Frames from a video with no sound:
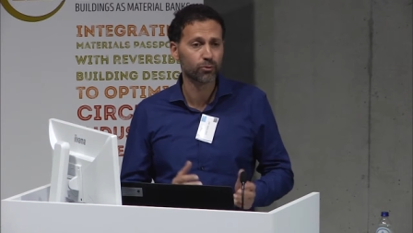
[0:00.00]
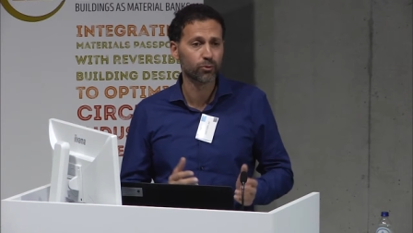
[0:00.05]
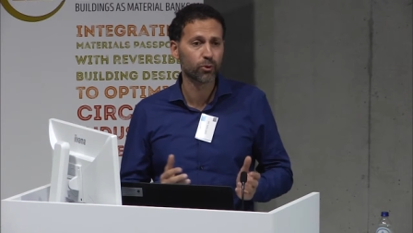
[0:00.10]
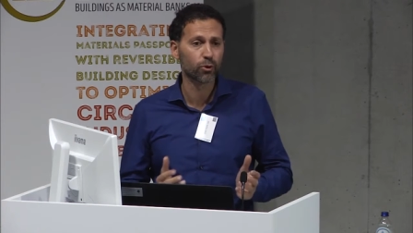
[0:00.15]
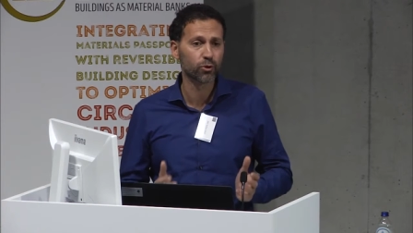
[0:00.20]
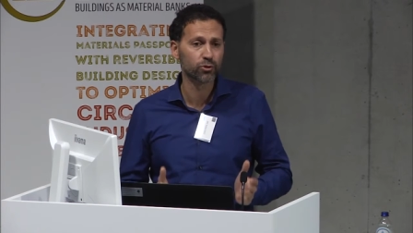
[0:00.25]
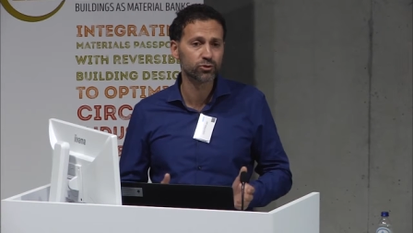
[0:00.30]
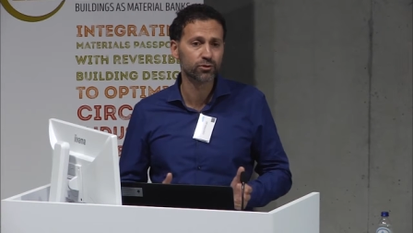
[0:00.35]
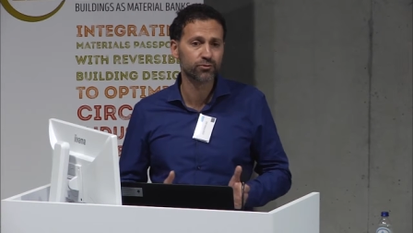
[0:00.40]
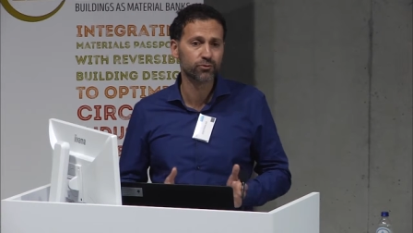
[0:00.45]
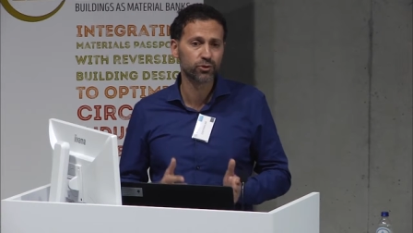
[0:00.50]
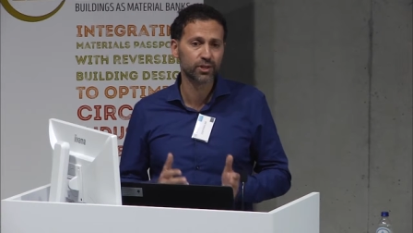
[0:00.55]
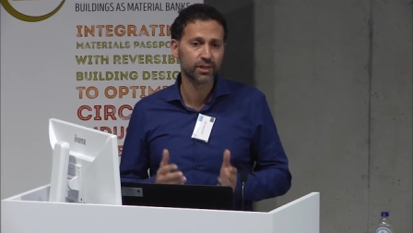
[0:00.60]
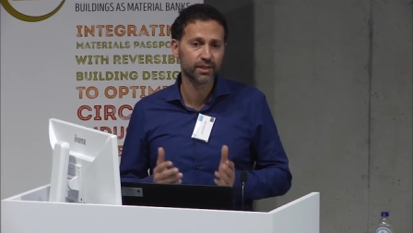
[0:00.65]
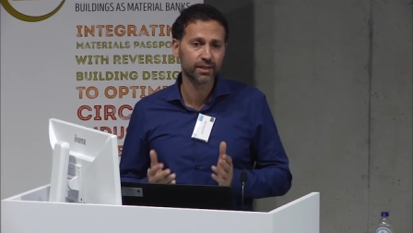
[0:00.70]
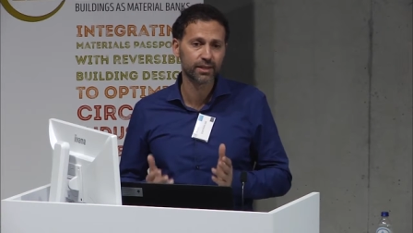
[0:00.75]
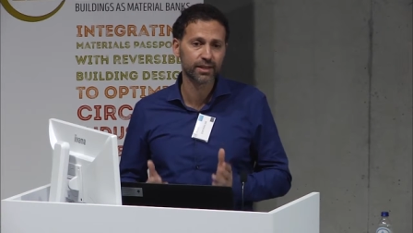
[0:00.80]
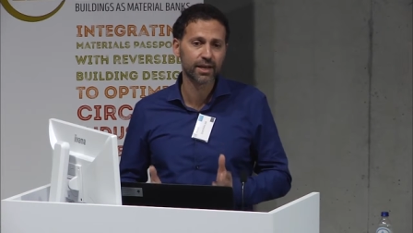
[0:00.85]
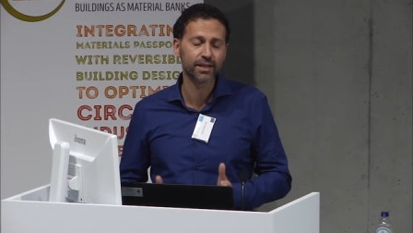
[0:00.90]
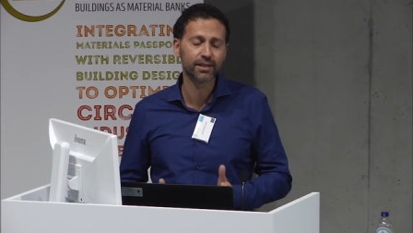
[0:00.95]
also for the
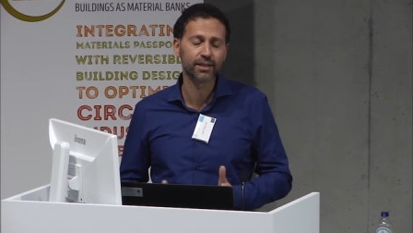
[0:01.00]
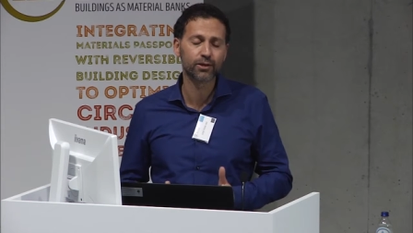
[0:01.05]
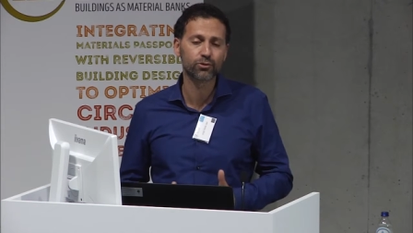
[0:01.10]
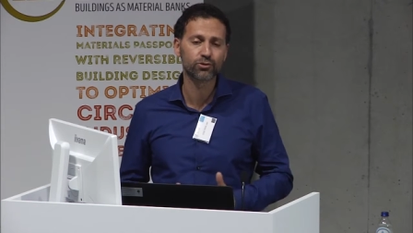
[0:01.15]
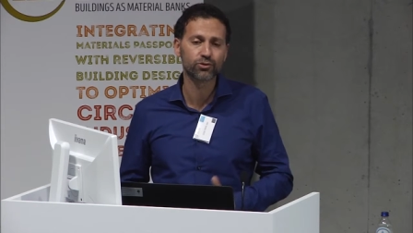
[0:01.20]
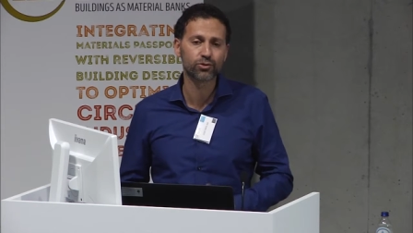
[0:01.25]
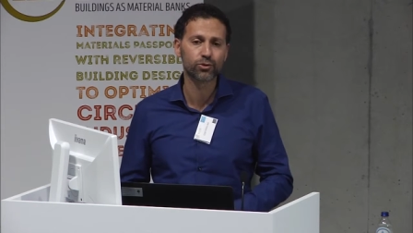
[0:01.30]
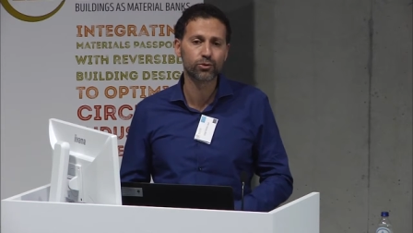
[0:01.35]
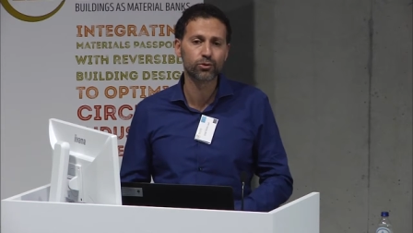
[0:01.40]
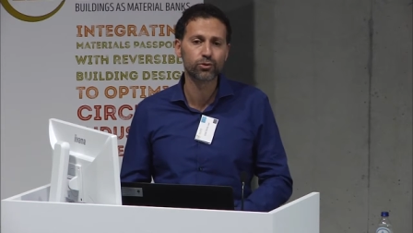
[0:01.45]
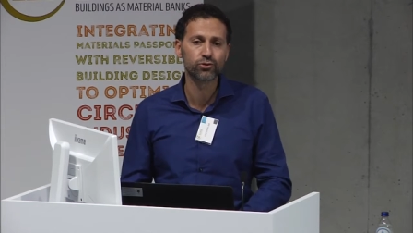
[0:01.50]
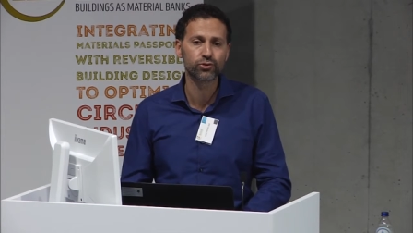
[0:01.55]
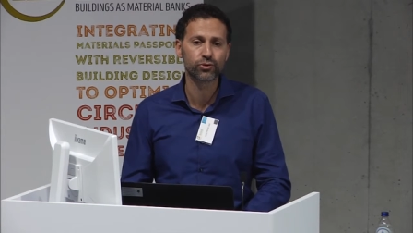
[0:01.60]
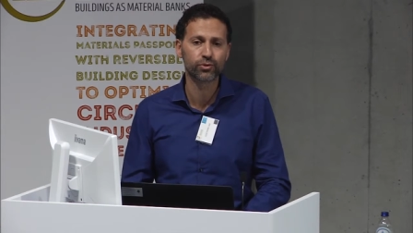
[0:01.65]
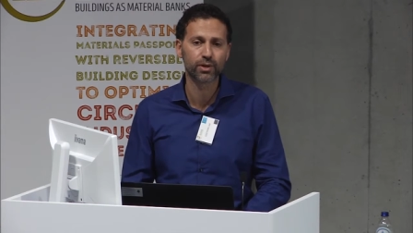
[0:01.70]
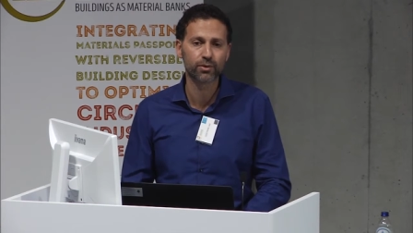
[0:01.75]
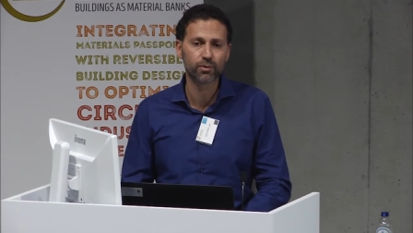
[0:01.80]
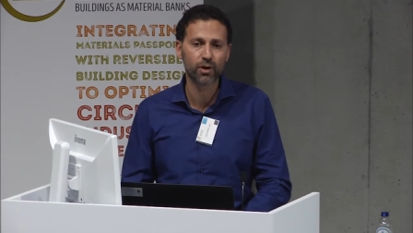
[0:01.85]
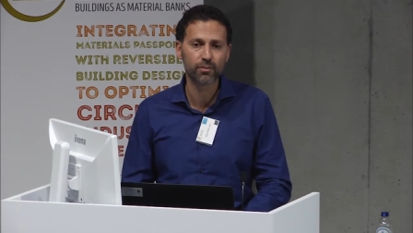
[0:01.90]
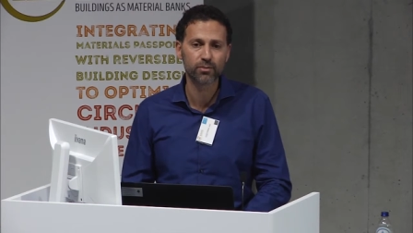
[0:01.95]
technical solution,
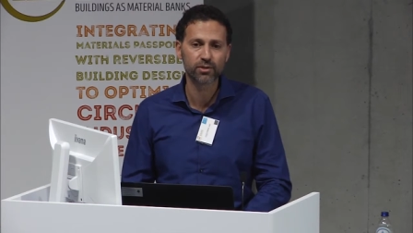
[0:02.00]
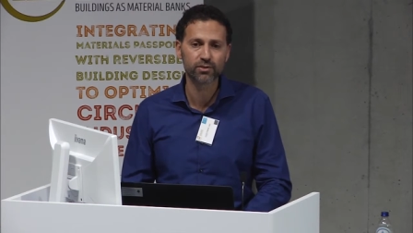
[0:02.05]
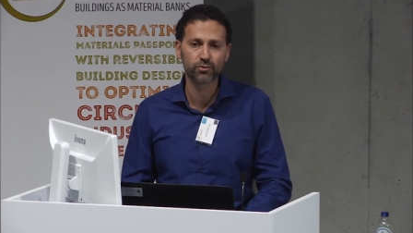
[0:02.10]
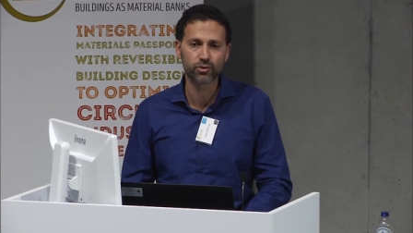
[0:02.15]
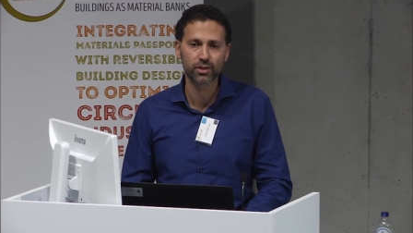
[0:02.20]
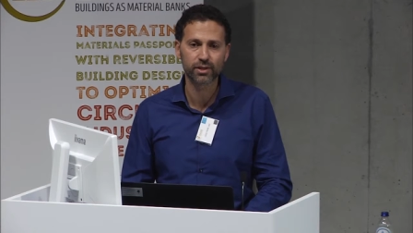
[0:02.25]
requirements for